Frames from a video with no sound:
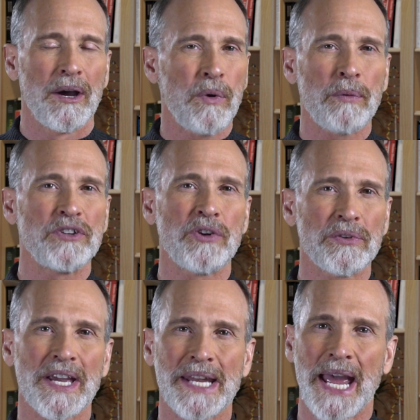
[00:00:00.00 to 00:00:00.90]
While we don't
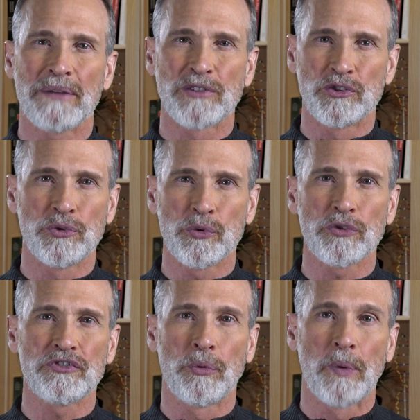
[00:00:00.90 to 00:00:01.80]
yet have the
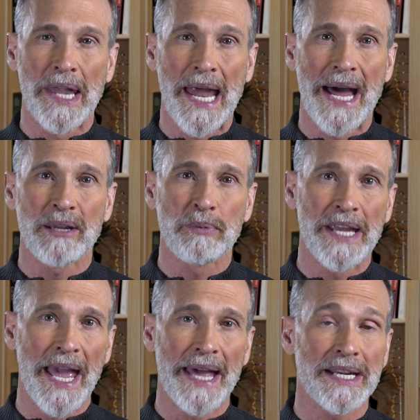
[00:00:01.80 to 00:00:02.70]
tools to
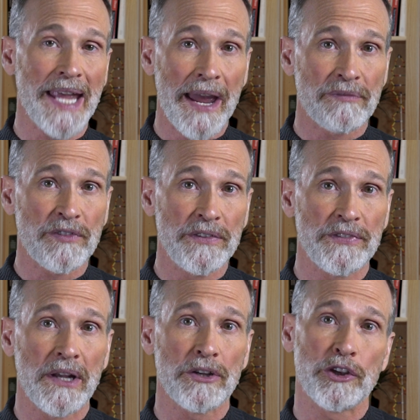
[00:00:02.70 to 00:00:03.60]
reliably edit every
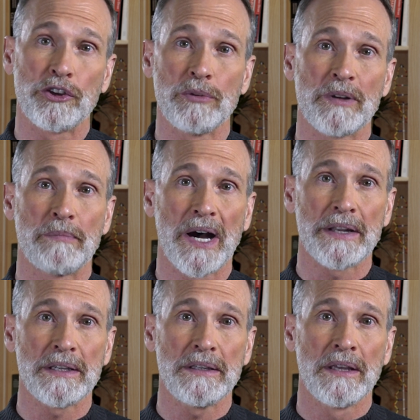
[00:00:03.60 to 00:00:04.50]
cell in the human
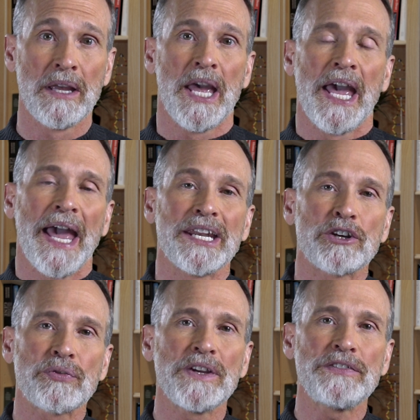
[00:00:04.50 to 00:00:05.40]
body, an
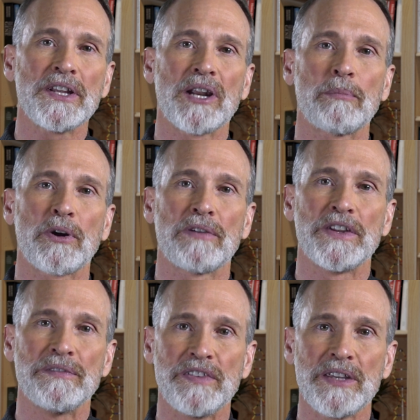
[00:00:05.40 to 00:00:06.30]
increasing number of
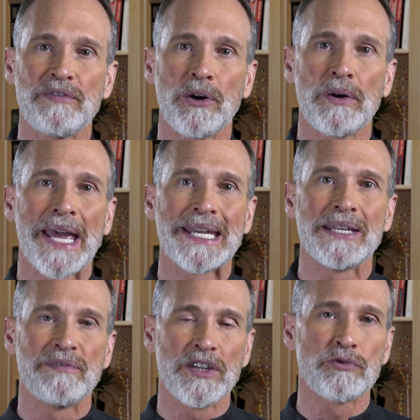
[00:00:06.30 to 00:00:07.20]
in vivo and
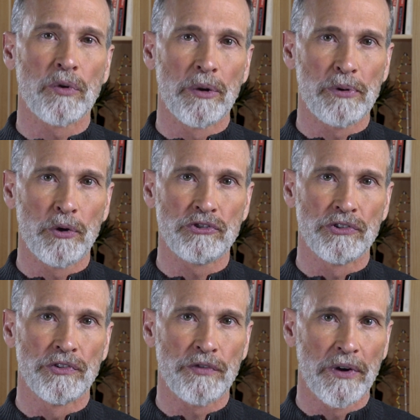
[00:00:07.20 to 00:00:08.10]
in vitro
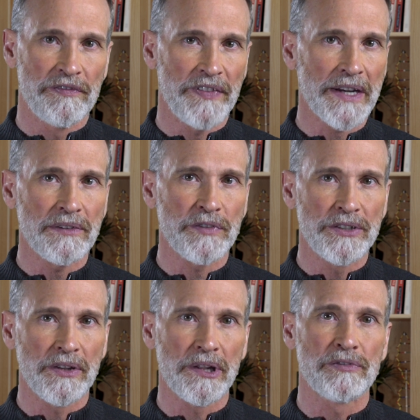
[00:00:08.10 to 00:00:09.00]
approaches for effectively
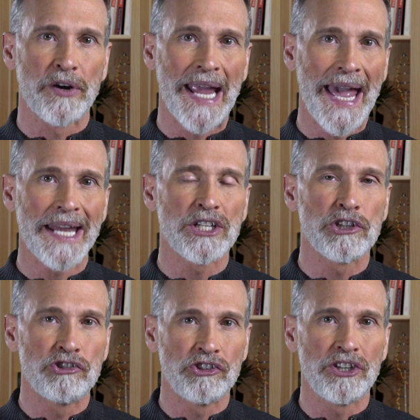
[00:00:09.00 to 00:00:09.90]
delivering
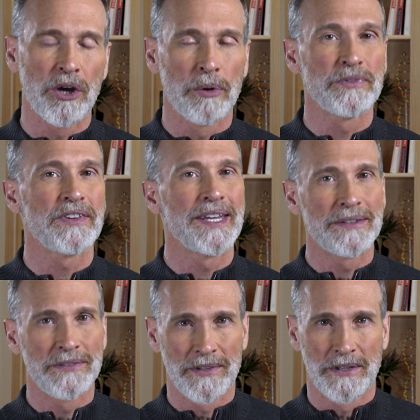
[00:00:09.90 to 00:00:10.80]
edited genomes
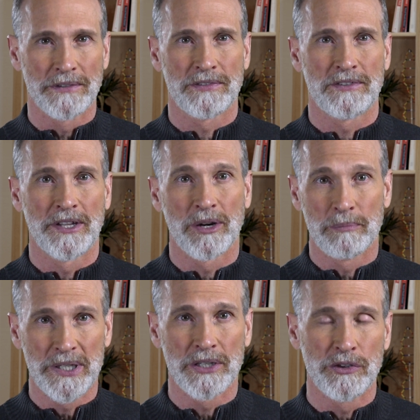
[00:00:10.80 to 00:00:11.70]
exist and are
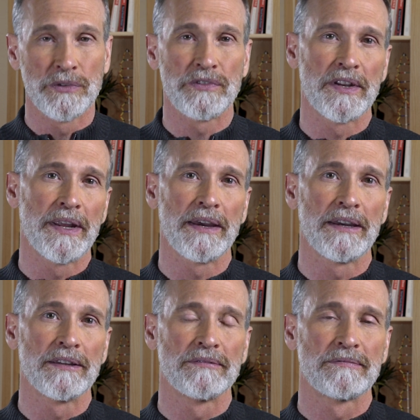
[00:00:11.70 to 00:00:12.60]
being used
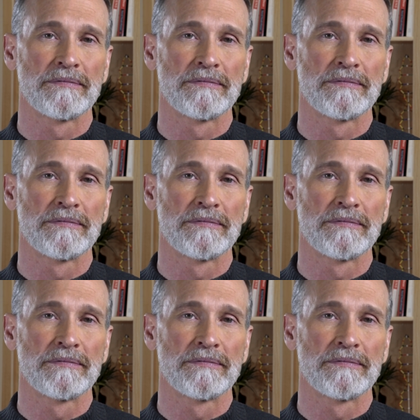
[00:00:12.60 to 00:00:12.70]
today.